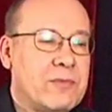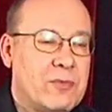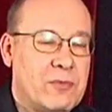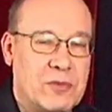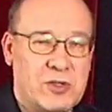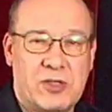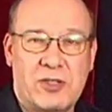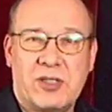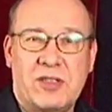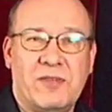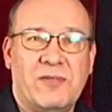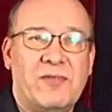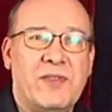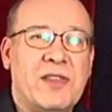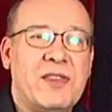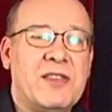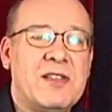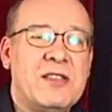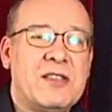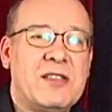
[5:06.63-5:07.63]
which is the
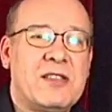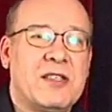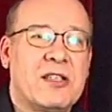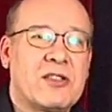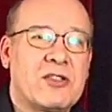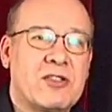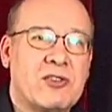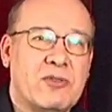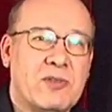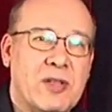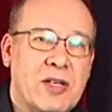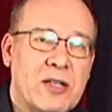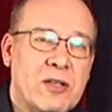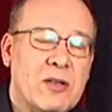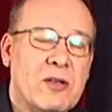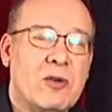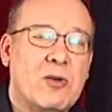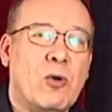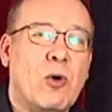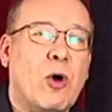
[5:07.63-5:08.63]
5th and 6th string,
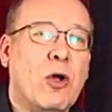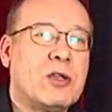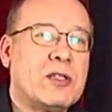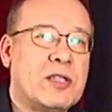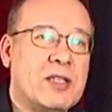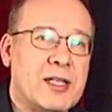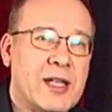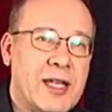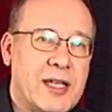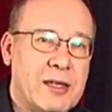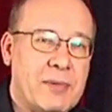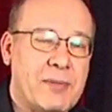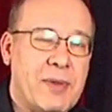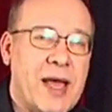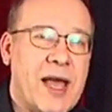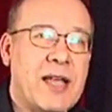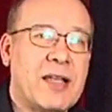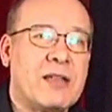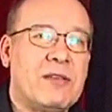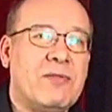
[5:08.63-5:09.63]
alternating
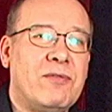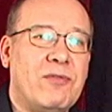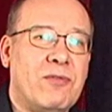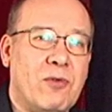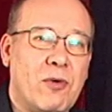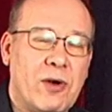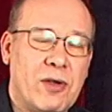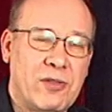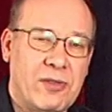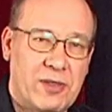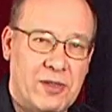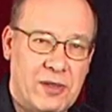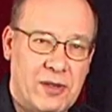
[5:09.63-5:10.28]
back and forth.